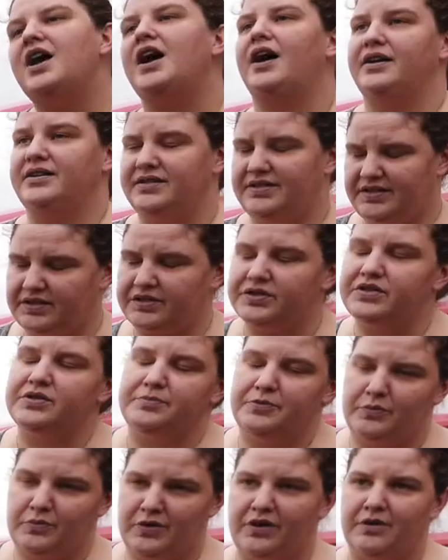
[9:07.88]
Yeah, it's the
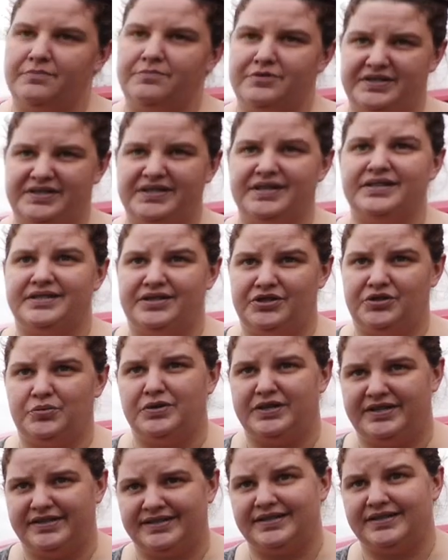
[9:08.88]
super one on precinct in
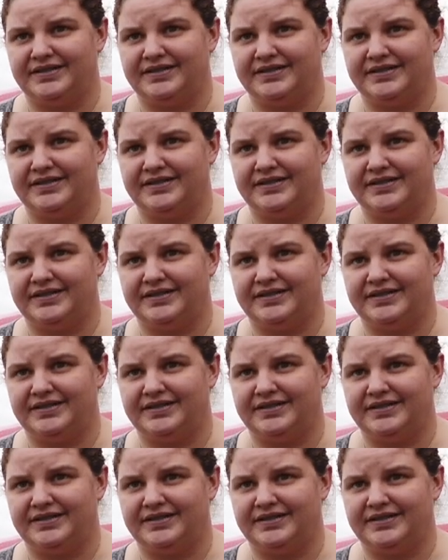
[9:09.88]
26.